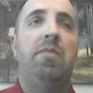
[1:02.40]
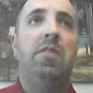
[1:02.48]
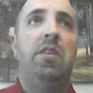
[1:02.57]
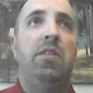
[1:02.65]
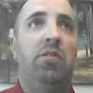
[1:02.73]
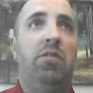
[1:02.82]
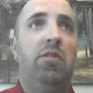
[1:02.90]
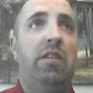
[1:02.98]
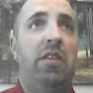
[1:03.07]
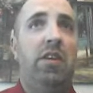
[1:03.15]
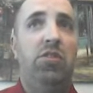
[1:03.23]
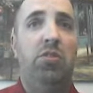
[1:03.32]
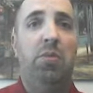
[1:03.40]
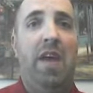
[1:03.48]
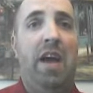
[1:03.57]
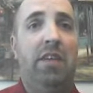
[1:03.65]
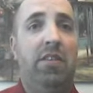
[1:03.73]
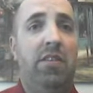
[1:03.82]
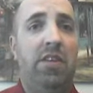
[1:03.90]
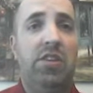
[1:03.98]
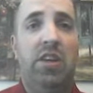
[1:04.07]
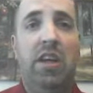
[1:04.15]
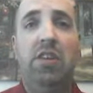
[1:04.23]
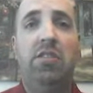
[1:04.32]
This creates issues with access to
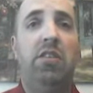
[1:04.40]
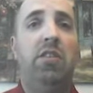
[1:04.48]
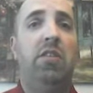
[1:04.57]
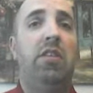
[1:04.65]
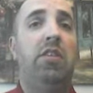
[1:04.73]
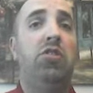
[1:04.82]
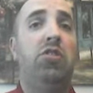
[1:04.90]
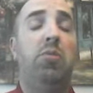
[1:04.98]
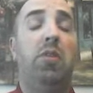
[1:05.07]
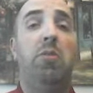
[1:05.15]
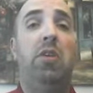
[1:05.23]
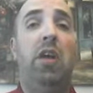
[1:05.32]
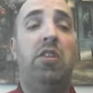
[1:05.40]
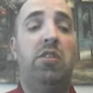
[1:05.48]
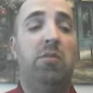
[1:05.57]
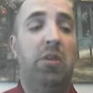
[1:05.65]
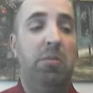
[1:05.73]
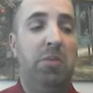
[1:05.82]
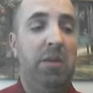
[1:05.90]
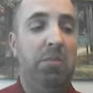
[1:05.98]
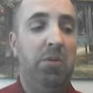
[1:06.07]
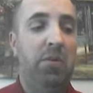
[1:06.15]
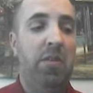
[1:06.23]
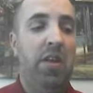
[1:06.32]
education, creates issues with communication among
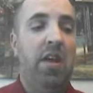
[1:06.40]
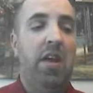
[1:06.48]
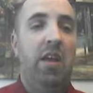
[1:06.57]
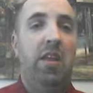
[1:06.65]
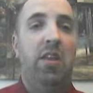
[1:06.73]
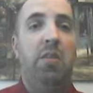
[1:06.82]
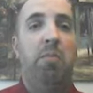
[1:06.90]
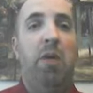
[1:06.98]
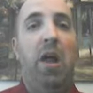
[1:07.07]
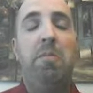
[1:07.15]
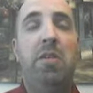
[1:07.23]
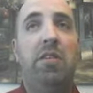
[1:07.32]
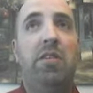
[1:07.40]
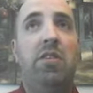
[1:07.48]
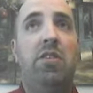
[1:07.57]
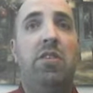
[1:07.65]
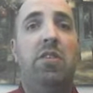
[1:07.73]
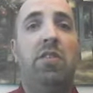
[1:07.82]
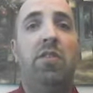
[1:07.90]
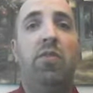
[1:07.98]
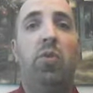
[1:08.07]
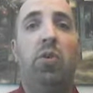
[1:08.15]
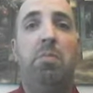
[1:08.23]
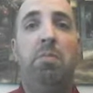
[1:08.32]
people. The problem is just
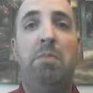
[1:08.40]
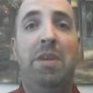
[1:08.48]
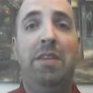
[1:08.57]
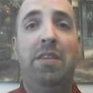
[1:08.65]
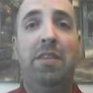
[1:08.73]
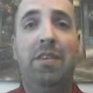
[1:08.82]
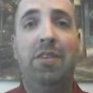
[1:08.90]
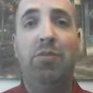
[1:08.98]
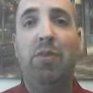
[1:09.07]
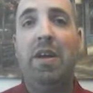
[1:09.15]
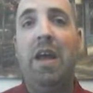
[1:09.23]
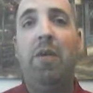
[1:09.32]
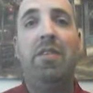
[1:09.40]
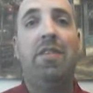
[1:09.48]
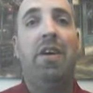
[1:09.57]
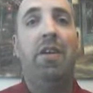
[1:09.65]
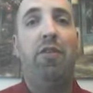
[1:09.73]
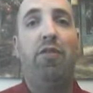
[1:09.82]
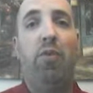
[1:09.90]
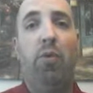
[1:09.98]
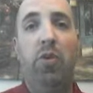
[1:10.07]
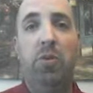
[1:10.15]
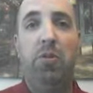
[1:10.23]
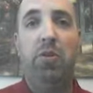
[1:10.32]
for businesses right now, it's not
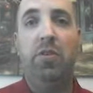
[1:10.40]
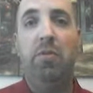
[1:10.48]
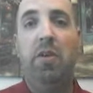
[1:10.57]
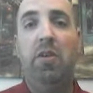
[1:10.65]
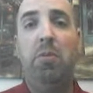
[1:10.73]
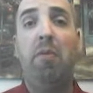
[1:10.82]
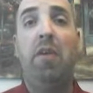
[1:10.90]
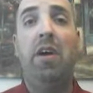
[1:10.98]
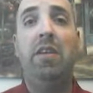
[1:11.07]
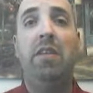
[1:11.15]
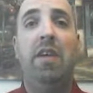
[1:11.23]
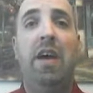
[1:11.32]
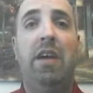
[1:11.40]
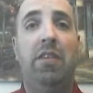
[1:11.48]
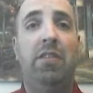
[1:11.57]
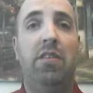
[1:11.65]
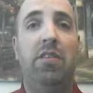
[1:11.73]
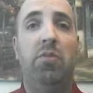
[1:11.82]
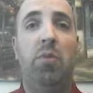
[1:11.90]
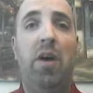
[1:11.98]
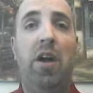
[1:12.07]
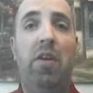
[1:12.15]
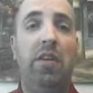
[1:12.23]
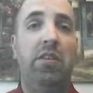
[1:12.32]
affordable to provide this access and this
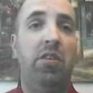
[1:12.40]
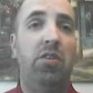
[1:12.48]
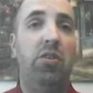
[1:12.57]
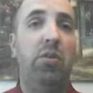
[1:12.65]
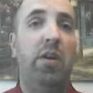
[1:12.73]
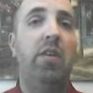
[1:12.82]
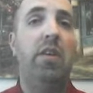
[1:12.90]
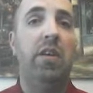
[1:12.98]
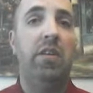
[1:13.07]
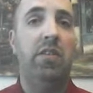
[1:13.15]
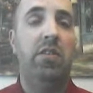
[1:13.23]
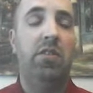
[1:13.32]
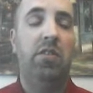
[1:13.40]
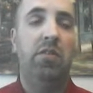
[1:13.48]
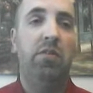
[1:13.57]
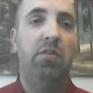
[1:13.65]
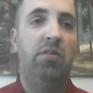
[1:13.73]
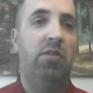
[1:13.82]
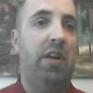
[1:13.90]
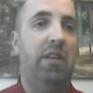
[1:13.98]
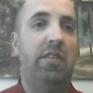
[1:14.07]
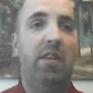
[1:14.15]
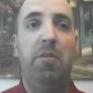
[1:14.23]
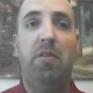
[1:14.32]
wiring to new areas, and they're trying to
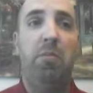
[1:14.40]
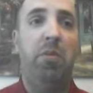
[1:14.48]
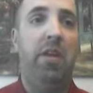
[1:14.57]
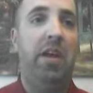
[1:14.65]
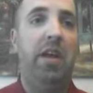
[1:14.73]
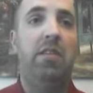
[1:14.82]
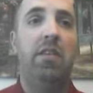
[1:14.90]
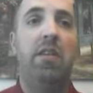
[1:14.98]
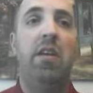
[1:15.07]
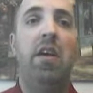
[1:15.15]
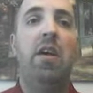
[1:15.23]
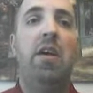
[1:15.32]
set up different plans and